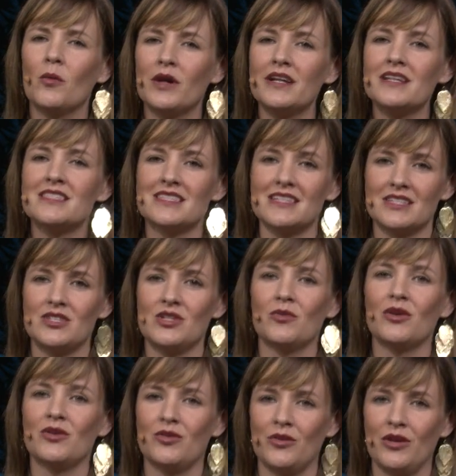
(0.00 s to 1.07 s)
"What is this
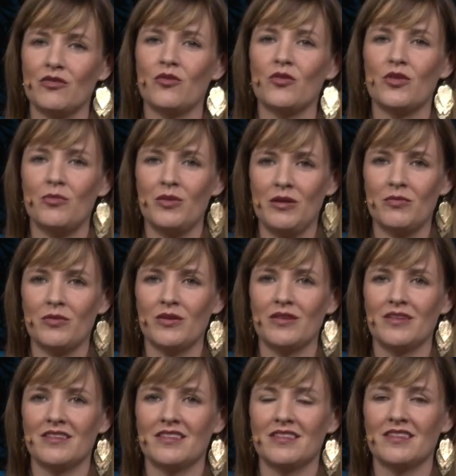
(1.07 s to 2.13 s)
you are doing for the
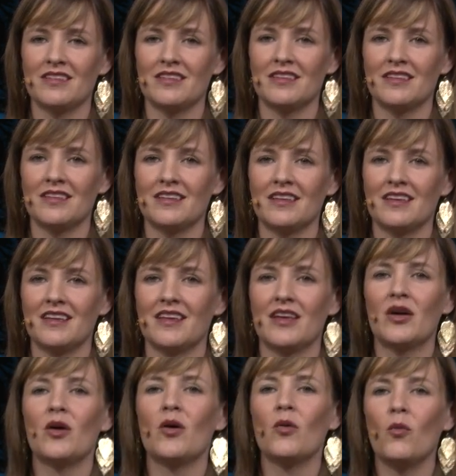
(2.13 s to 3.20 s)
people?
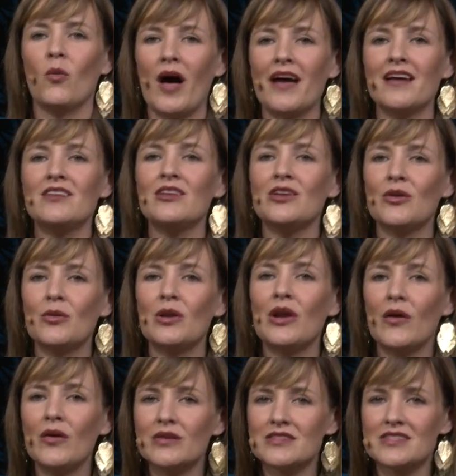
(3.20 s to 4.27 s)
Why do you
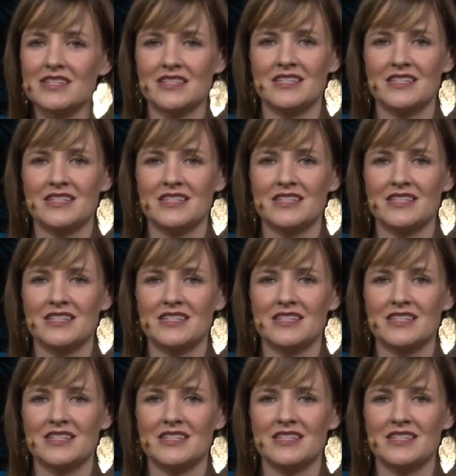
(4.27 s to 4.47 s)
alone